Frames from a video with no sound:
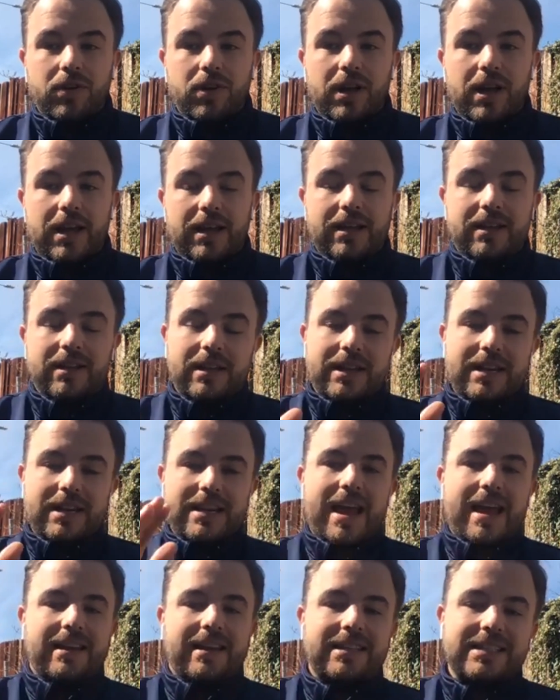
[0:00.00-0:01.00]
a
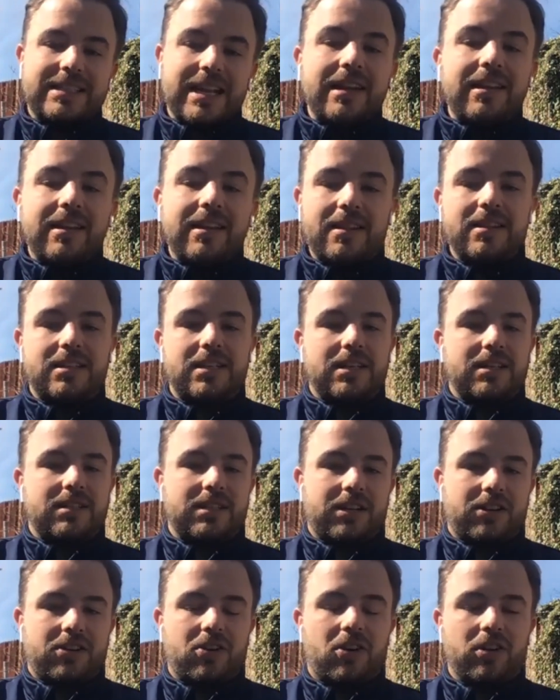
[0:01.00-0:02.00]
net synthesis
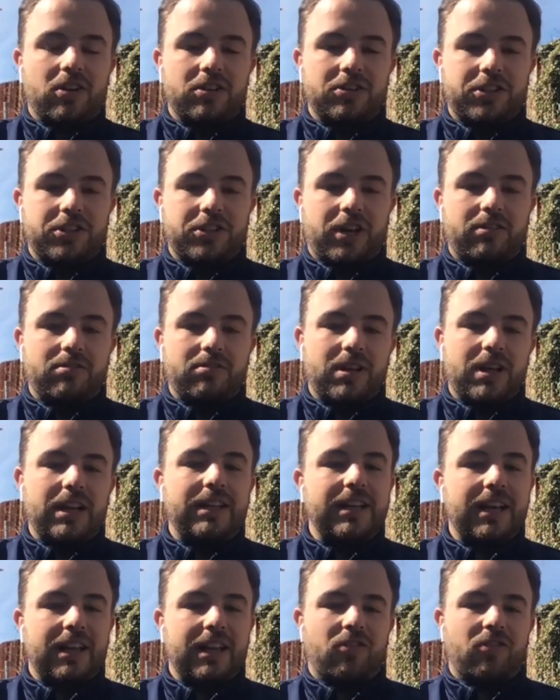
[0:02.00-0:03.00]
in collagen
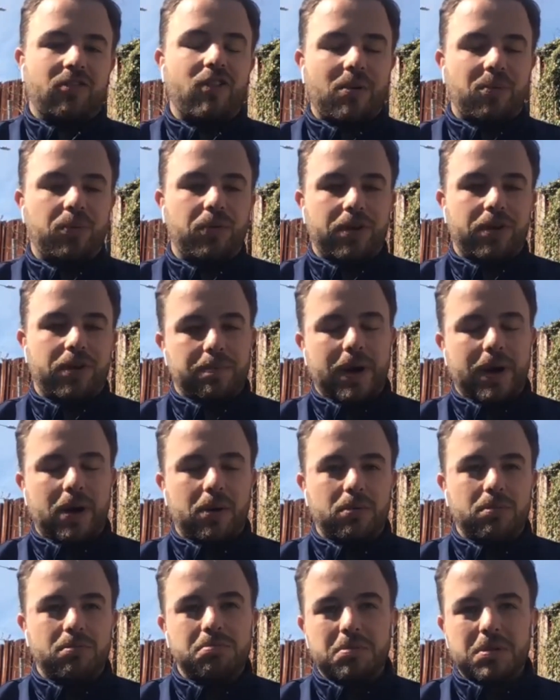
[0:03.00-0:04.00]
until around
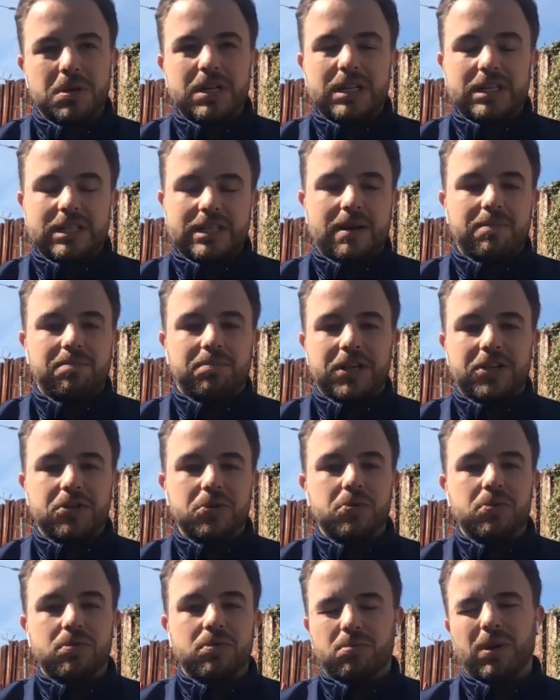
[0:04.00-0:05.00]
about
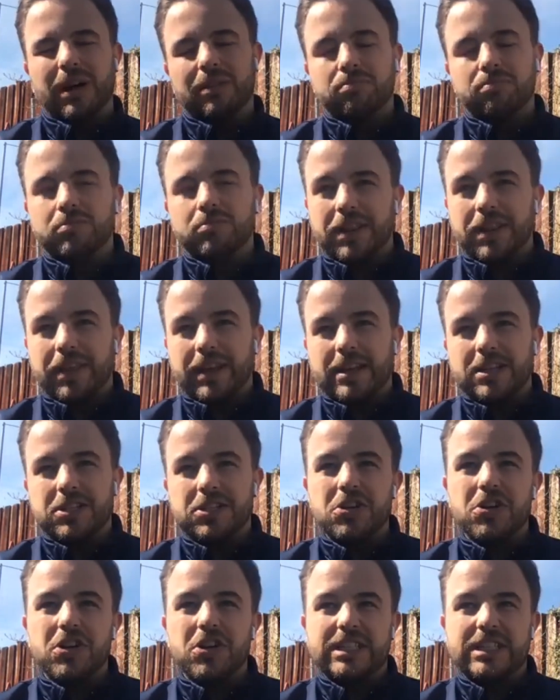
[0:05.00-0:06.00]
72, well, I think it's
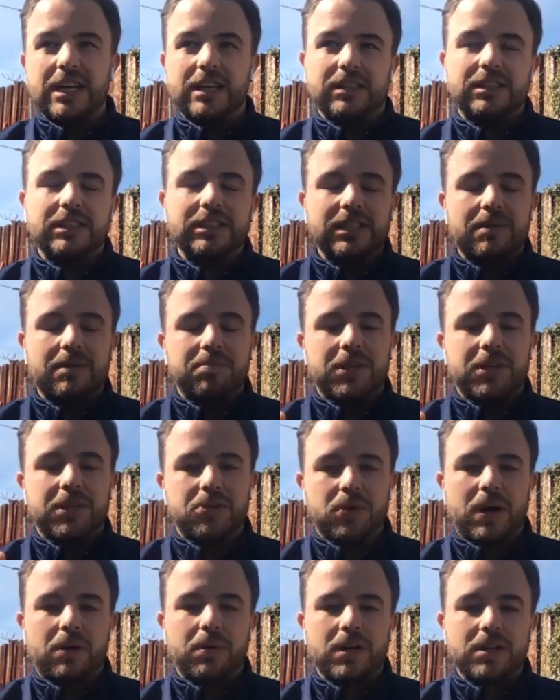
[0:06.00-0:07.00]
36 to
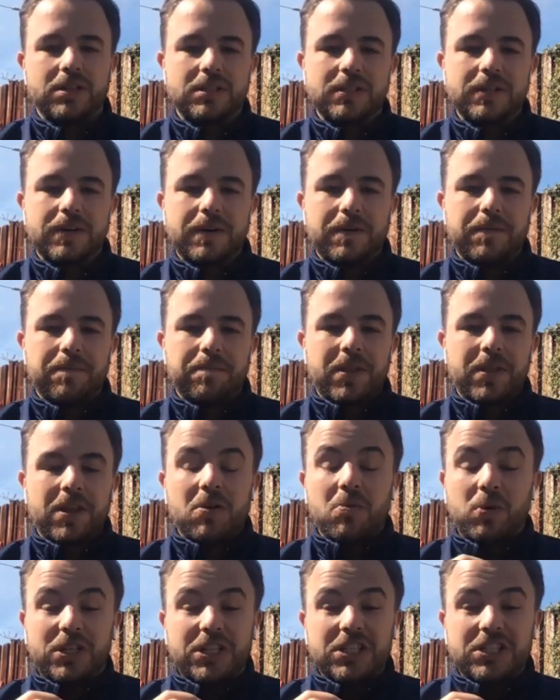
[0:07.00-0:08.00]
72 hours,
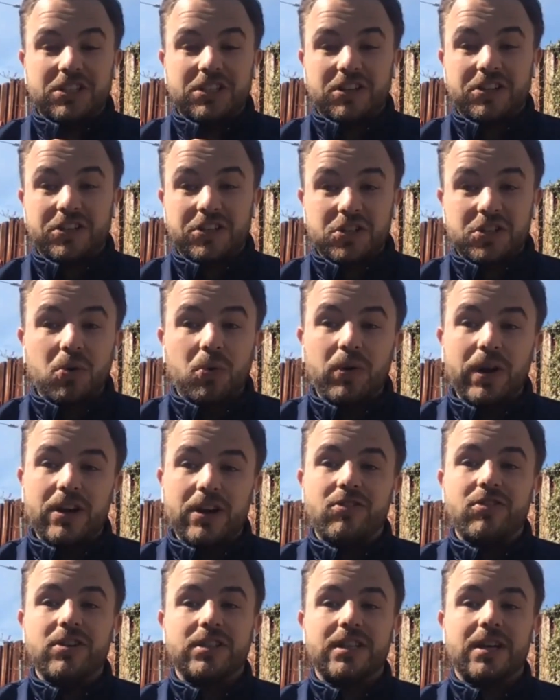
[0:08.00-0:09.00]
which is so
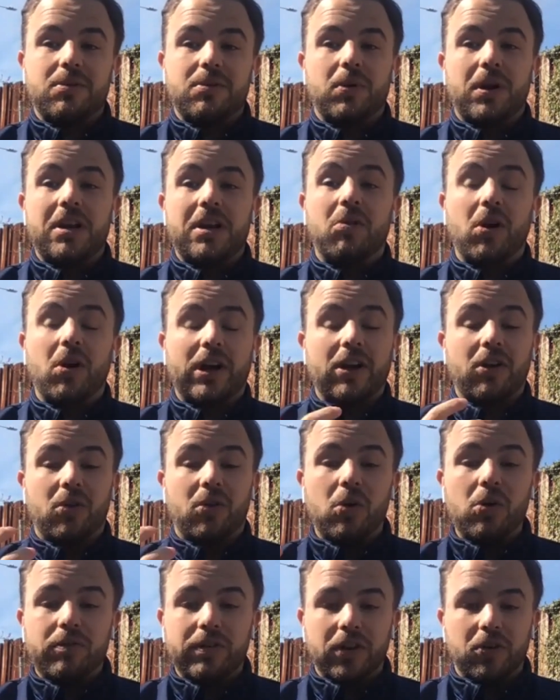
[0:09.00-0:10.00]
interesting when you look at
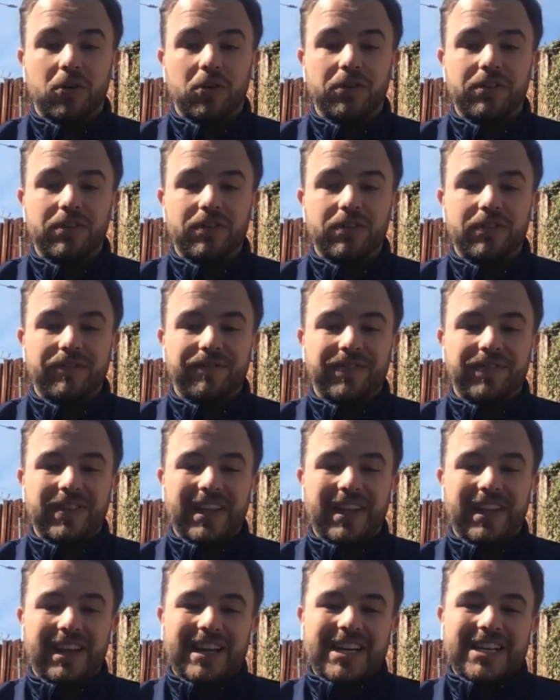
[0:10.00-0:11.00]
overload.
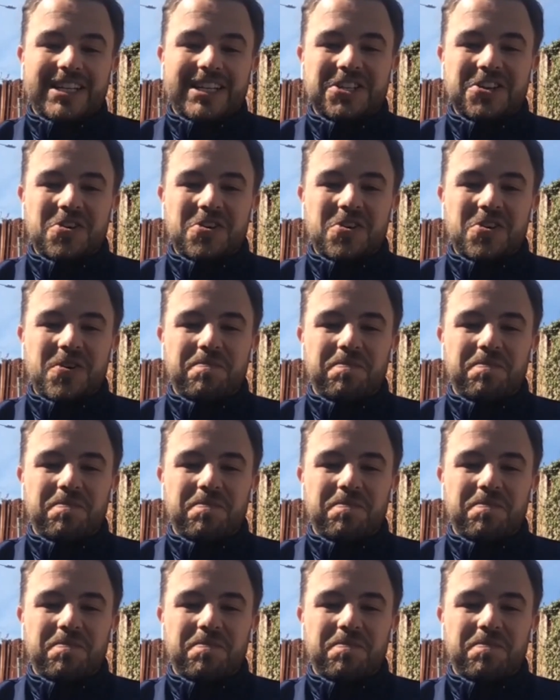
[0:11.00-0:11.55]
So